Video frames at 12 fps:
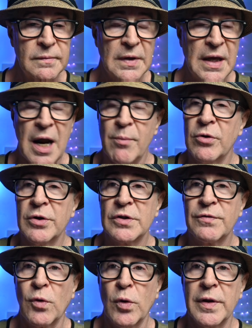
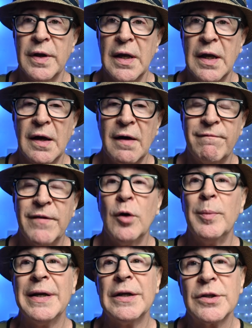cameras for the
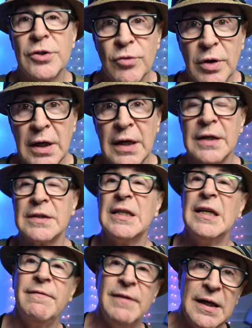film industry and
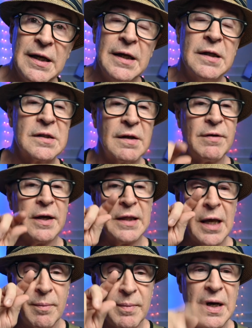TV and stuff like
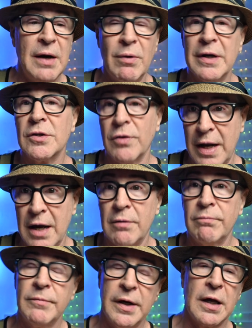that. But anyway, so
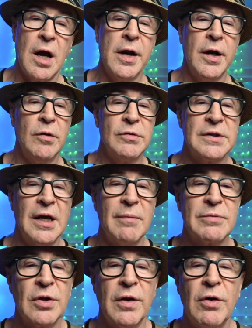now Nikon owns
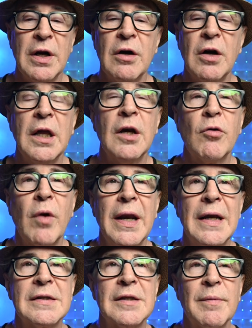them. So they're
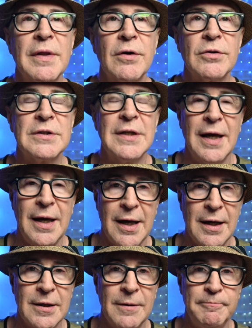integrating some of their
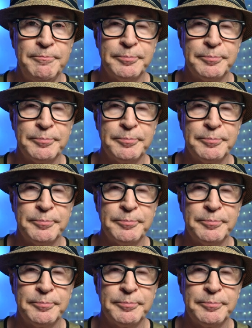tech.